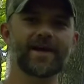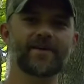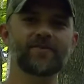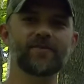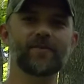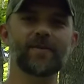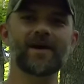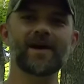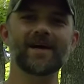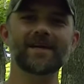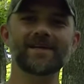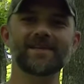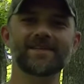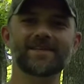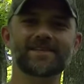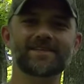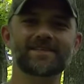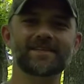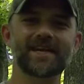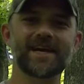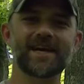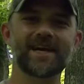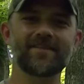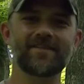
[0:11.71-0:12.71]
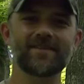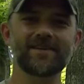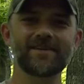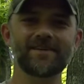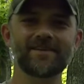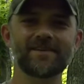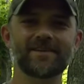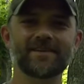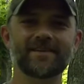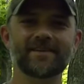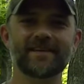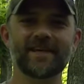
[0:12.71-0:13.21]
everybody, this is Kevin.
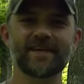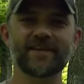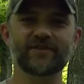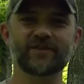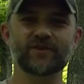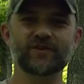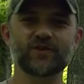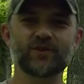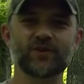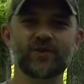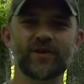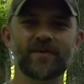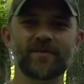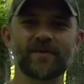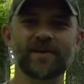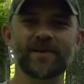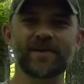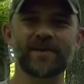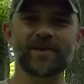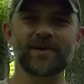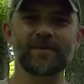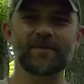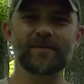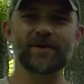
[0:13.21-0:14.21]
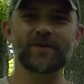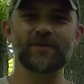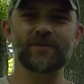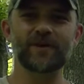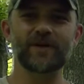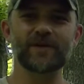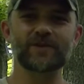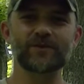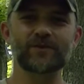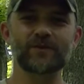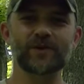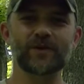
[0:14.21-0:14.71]
Thanks for joining me here at
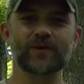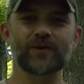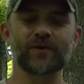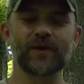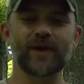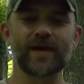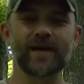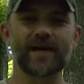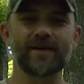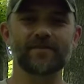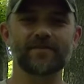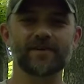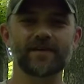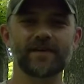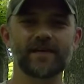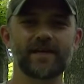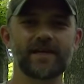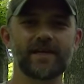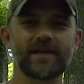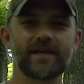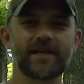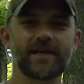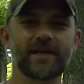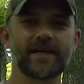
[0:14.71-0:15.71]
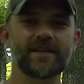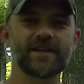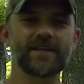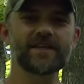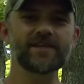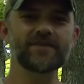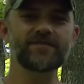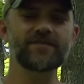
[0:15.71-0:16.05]
Midwest Woodcraft. In this